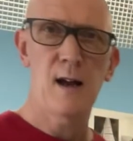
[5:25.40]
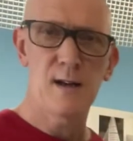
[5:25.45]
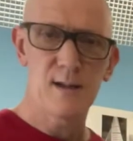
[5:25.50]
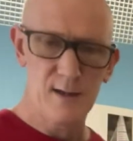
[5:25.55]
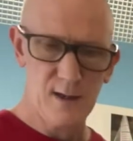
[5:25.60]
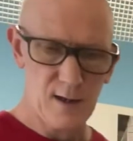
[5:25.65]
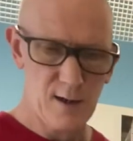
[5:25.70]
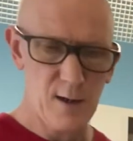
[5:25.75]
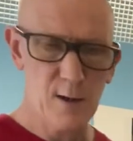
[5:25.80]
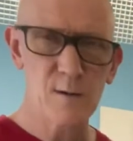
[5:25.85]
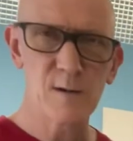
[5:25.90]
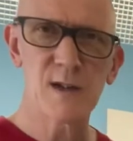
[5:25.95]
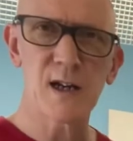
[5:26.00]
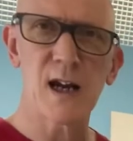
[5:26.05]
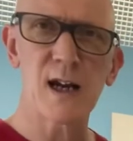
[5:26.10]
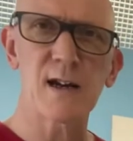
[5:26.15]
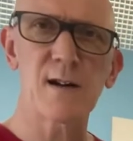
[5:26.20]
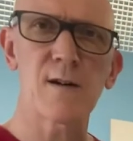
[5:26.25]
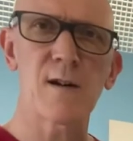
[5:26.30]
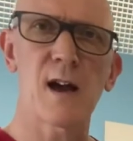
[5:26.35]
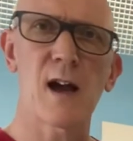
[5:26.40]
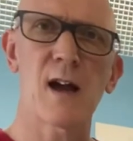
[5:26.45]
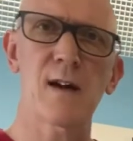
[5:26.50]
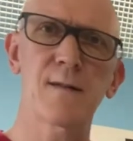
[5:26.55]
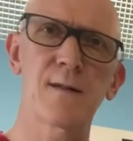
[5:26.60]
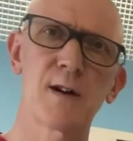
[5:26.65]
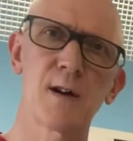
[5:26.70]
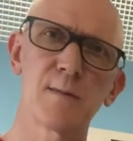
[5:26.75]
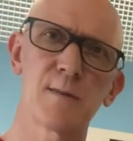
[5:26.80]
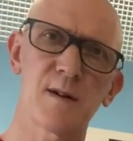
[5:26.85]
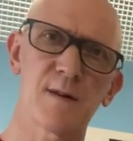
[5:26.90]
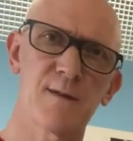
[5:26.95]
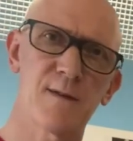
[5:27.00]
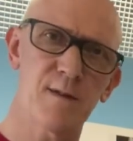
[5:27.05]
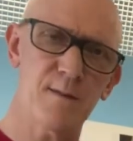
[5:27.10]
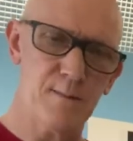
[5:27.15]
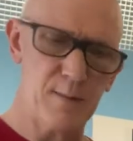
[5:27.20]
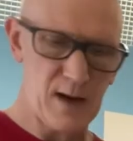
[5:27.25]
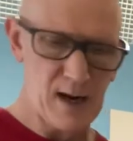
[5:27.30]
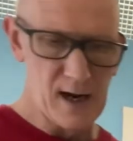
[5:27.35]
And so you take your half cubic
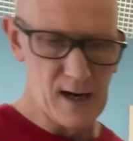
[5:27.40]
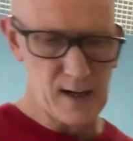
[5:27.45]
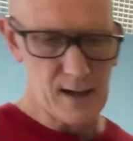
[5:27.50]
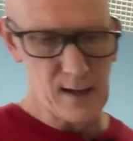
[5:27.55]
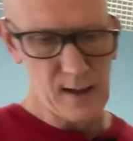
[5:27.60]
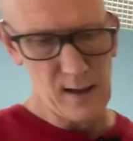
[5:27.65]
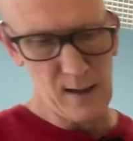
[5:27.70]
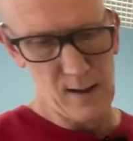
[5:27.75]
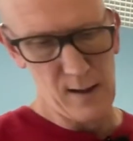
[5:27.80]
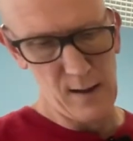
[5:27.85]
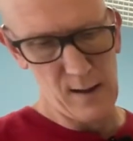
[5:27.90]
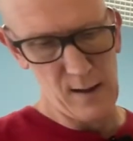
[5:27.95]
foot bag,